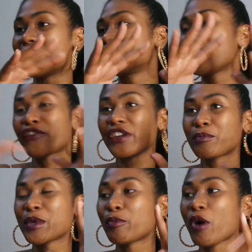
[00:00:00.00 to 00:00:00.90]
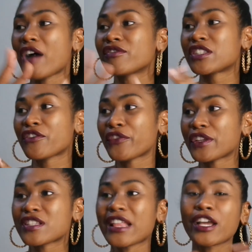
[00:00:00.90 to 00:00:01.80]
different people have
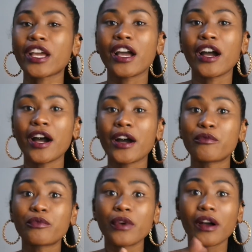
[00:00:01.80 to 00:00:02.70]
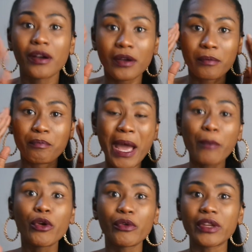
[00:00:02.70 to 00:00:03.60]
different like
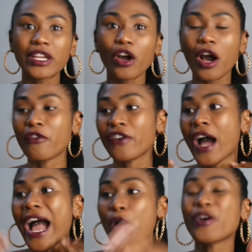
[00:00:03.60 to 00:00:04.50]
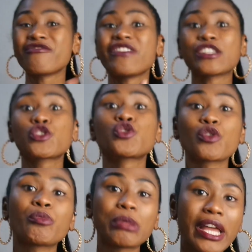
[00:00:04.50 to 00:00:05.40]
memory of how events
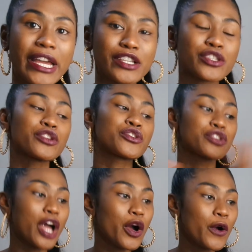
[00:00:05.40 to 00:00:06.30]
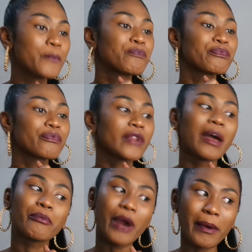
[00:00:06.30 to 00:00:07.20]
took place. So
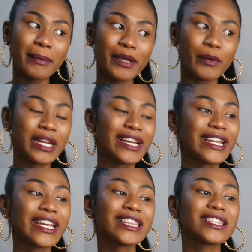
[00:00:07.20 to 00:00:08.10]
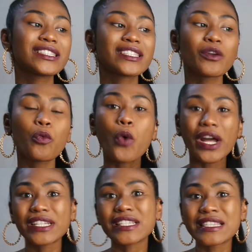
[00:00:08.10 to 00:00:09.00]
probably we're not gonna get
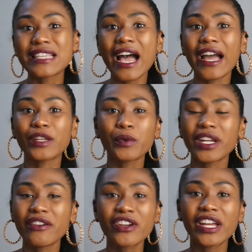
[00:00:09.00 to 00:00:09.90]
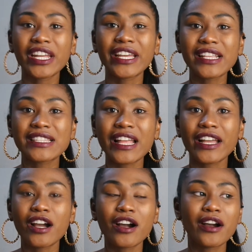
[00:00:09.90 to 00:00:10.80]
one side. We're never gonna get like
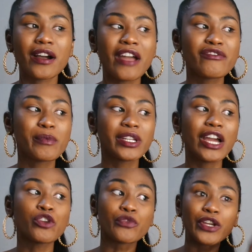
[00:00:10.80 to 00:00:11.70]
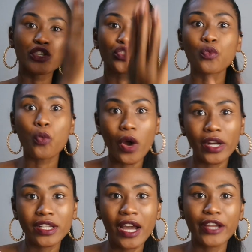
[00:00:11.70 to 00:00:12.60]
everybody agreeing to
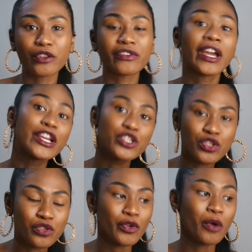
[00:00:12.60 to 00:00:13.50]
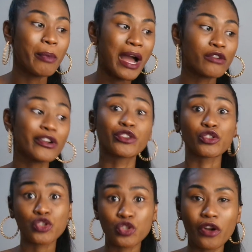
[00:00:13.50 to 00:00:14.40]
one kind of history or background or
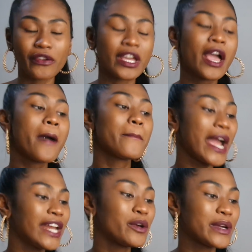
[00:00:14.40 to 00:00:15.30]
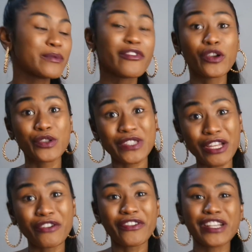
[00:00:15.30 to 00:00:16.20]
story. But anyways, before we do
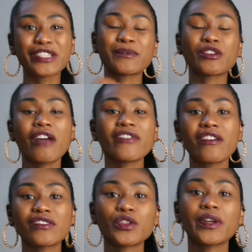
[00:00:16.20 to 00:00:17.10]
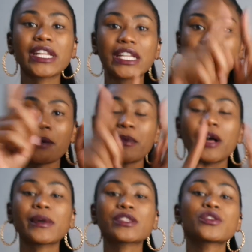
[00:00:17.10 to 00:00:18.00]
start, don't forget to subscribe if you haven't already. Click that
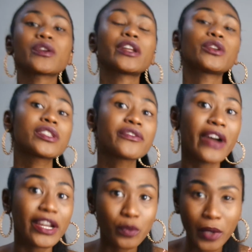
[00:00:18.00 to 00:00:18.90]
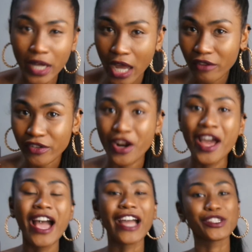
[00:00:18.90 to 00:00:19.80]
bell button to get notified whenever
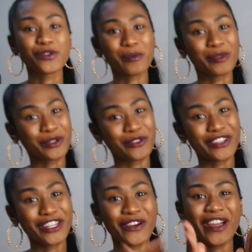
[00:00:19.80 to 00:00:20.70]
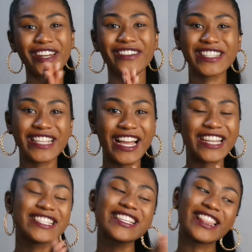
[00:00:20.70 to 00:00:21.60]
I do upload a video. Anyways
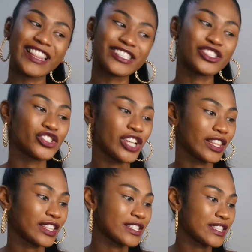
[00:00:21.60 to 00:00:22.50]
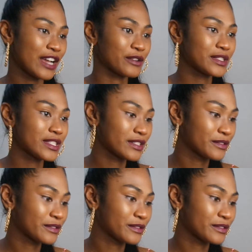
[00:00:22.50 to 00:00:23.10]
guys, let's check this out.